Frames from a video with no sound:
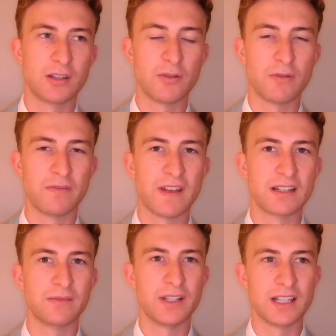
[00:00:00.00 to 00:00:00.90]
to
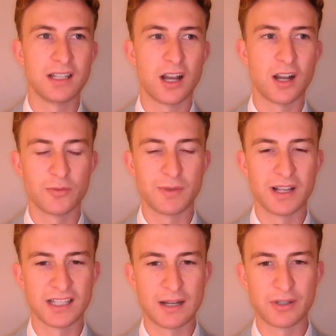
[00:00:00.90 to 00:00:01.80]
effectively 100
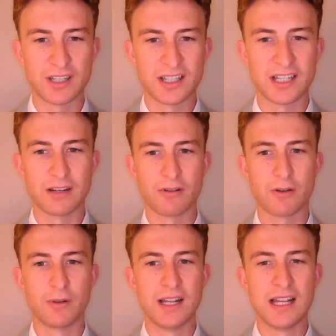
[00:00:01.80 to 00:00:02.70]
miles an hour to zero.